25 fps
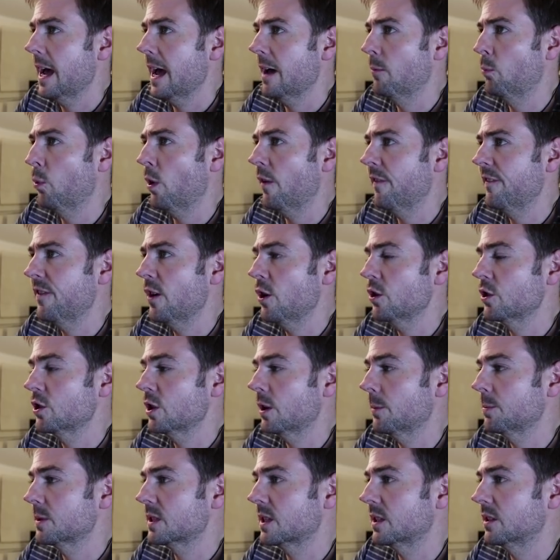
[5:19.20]
And what
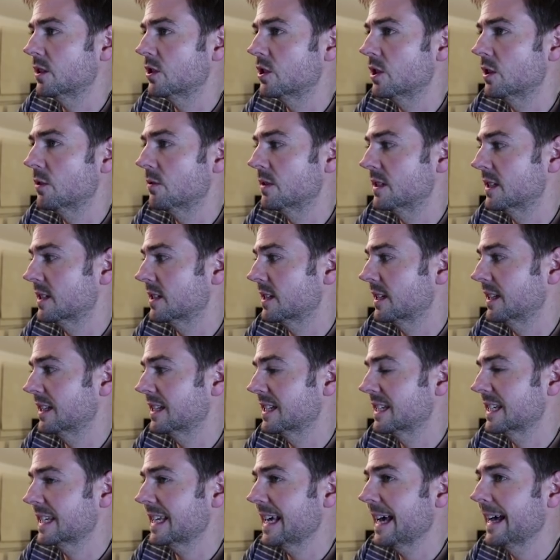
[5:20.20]
Photoshop is going to do is it's going
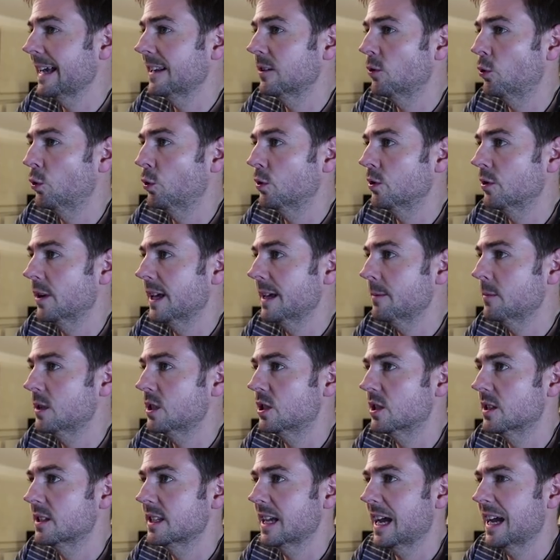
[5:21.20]
to scan all your
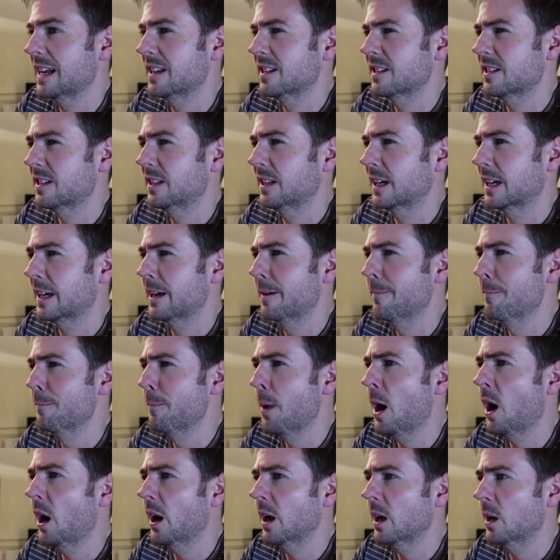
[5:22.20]
images and it's going to
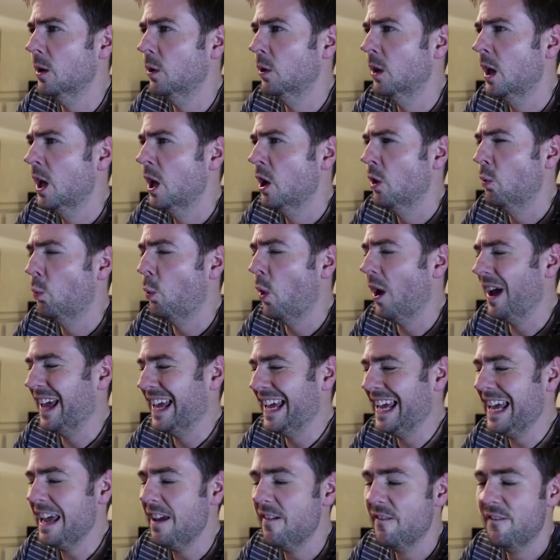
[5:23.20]
compile what
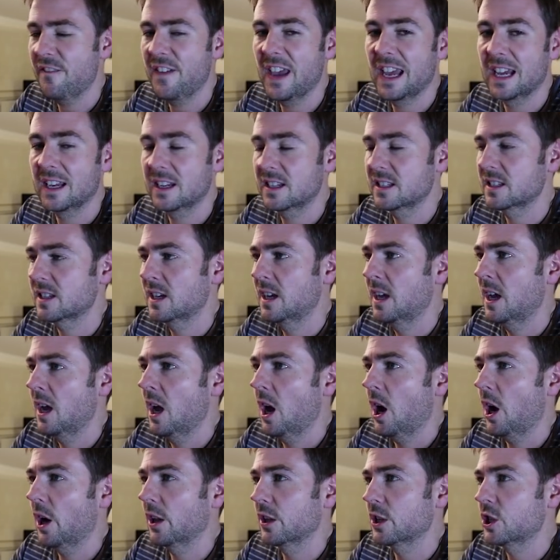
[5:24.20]
it thinks
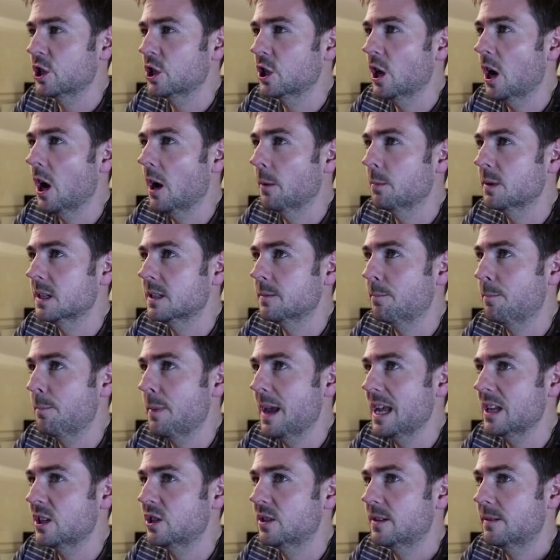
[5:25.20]
are the sharpest
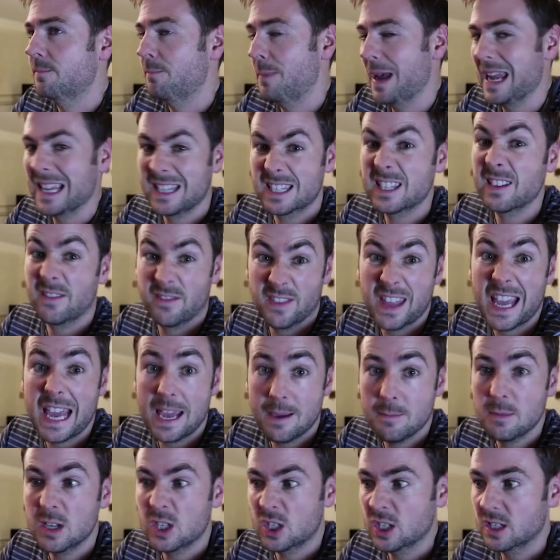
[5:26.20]
bits of the
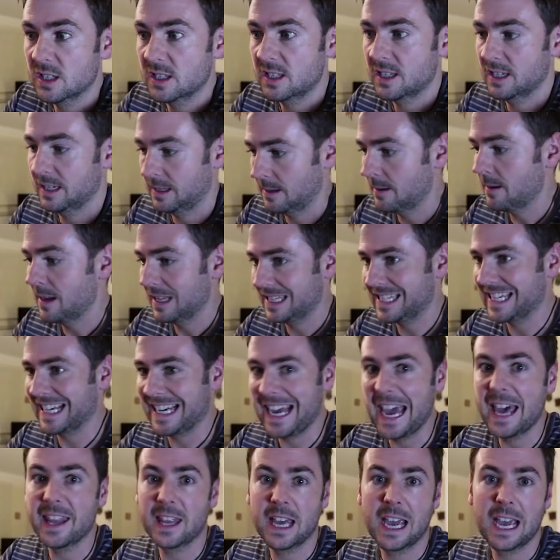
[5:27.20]
images
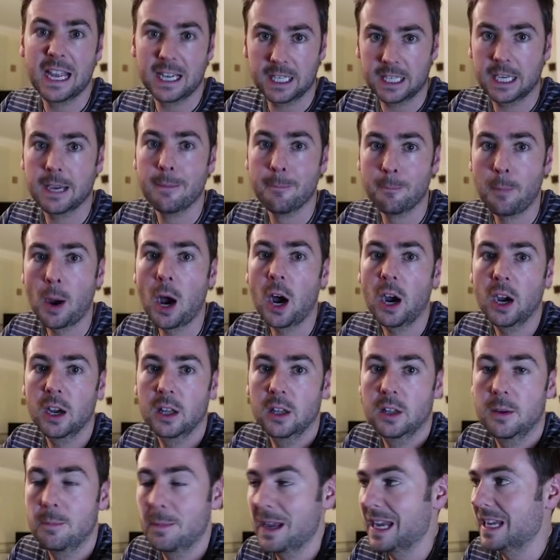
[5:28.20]
together and
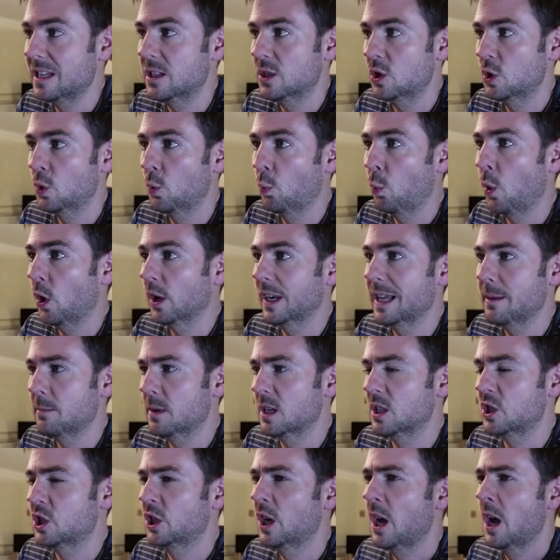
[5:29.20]
compile them into one
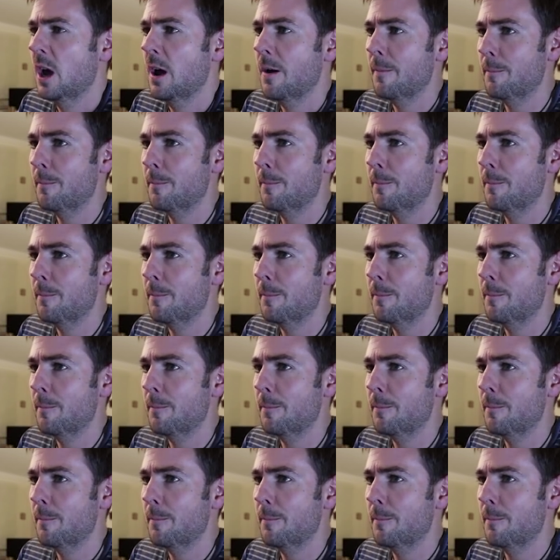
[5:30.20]
image.